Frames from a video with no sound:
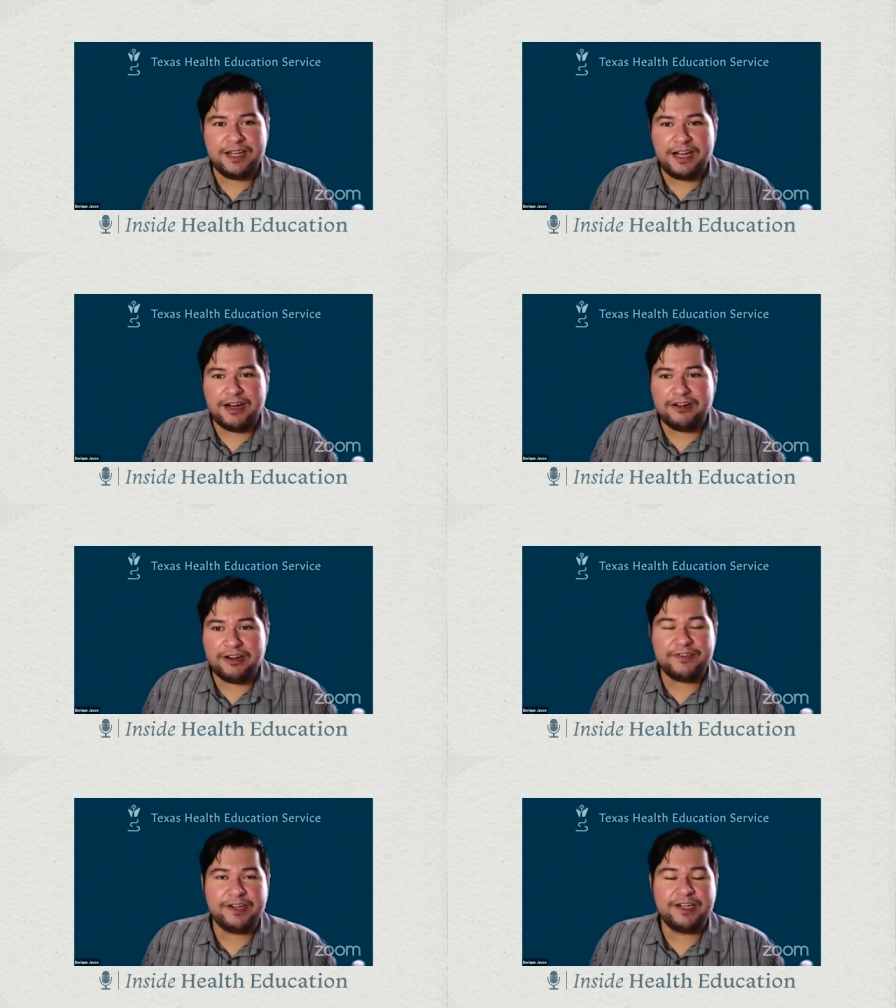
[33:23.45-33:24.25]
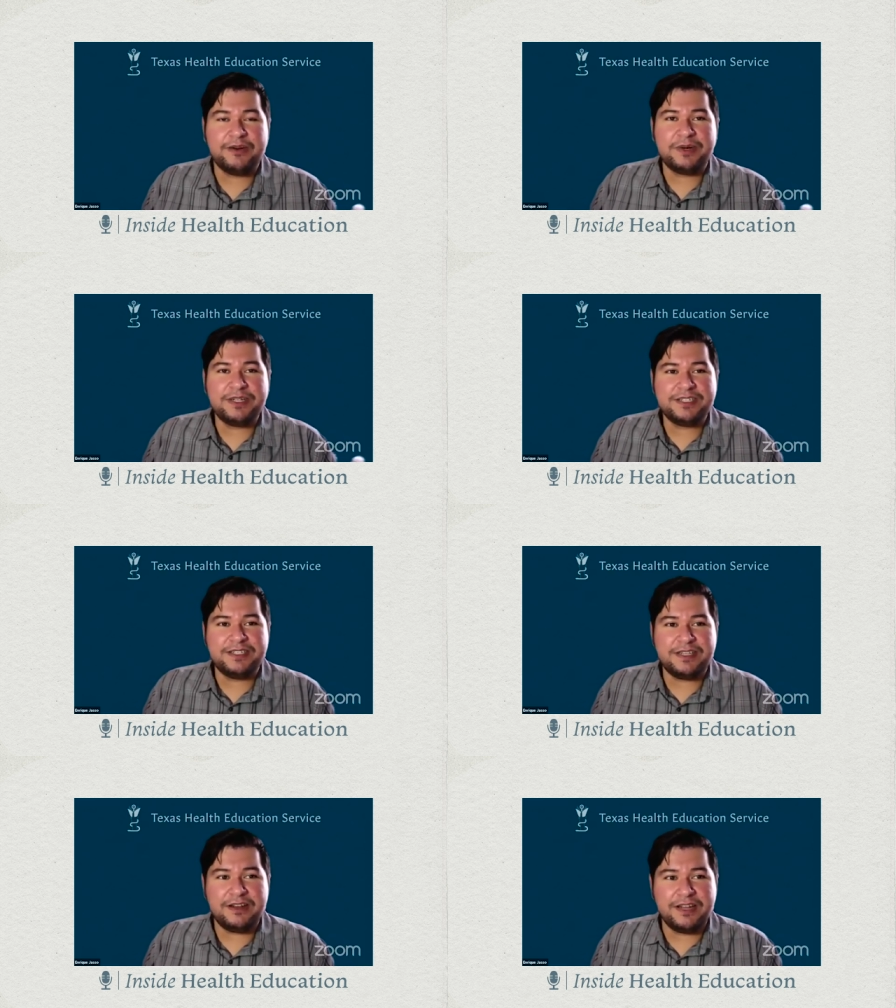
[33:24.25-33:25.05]
uh, or if there are any
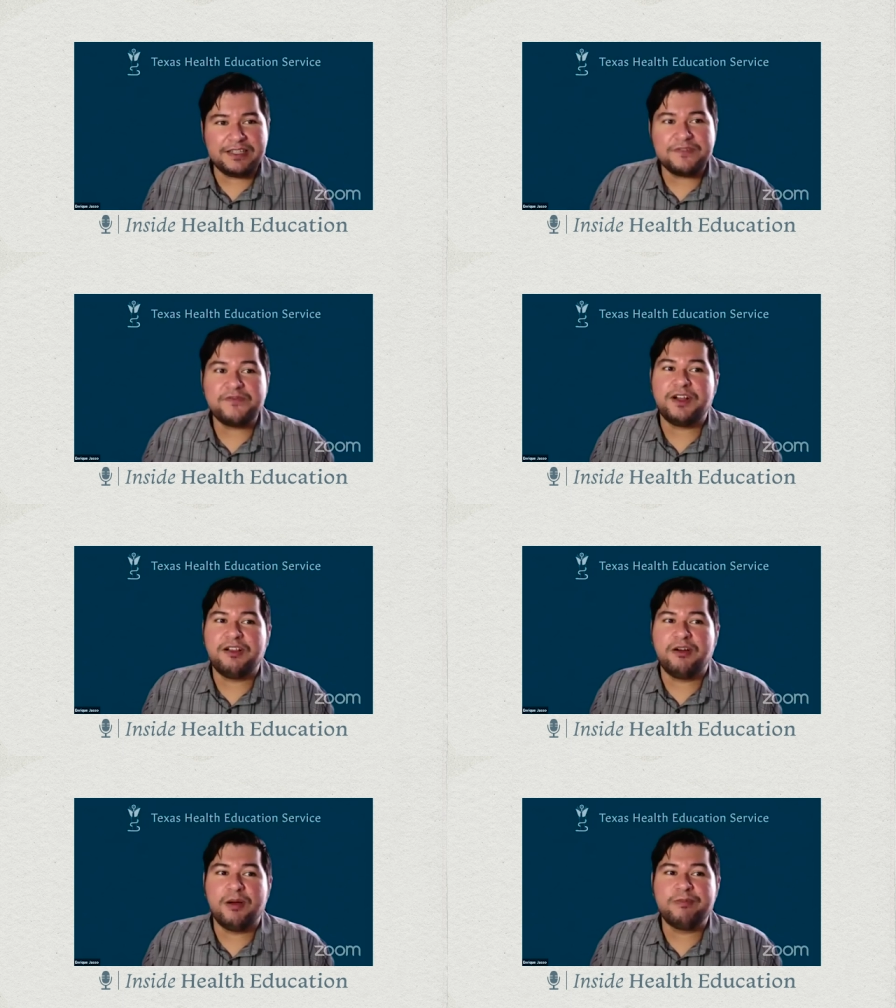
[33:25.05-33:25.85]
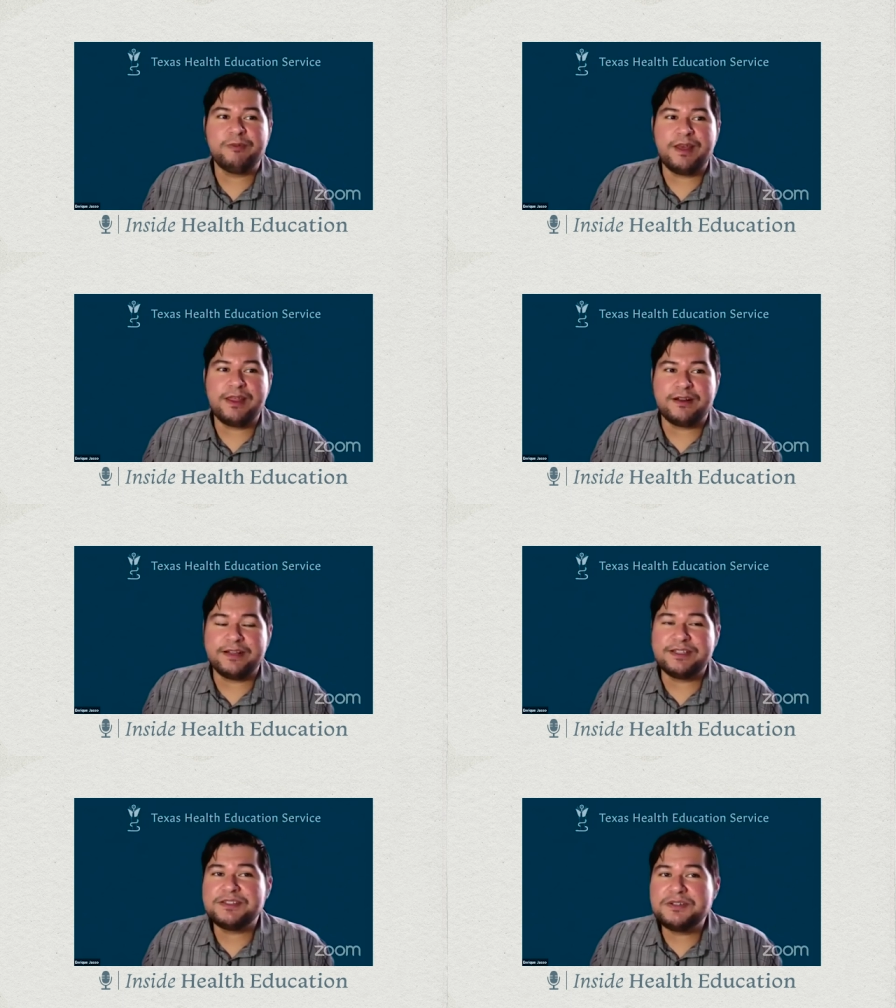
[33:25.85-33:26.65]
questions that you'd like to follow up with
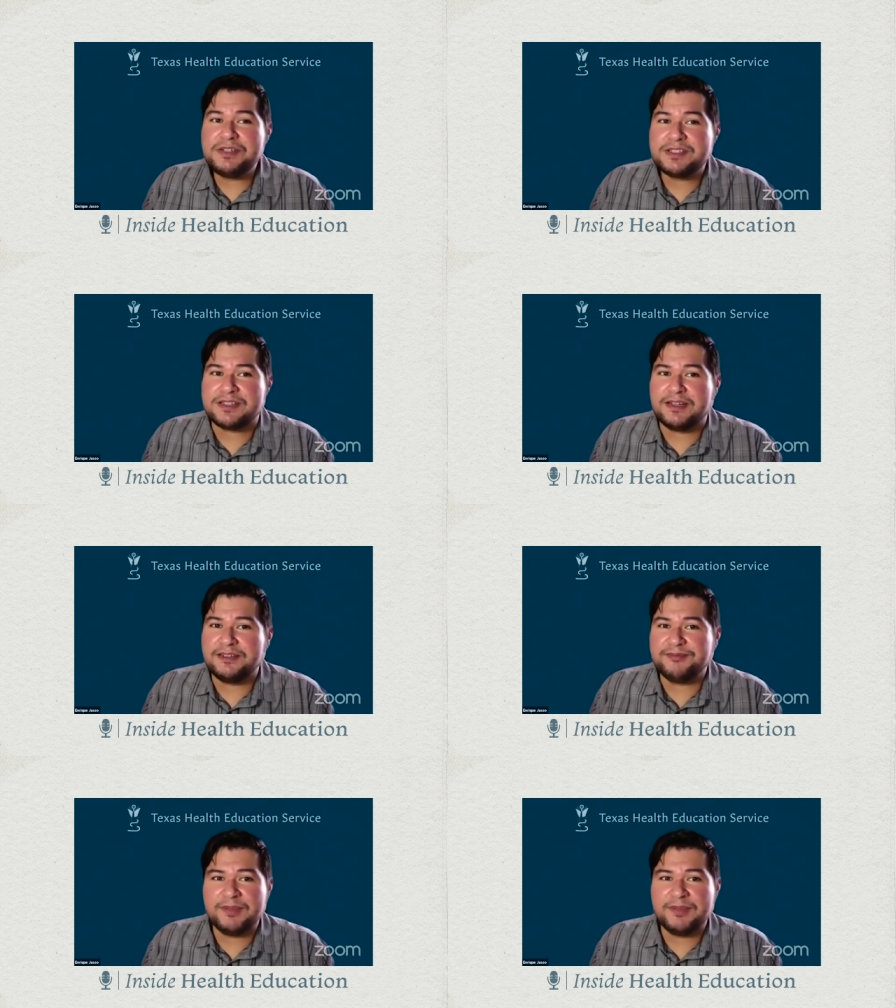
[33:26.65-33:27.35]
current students on.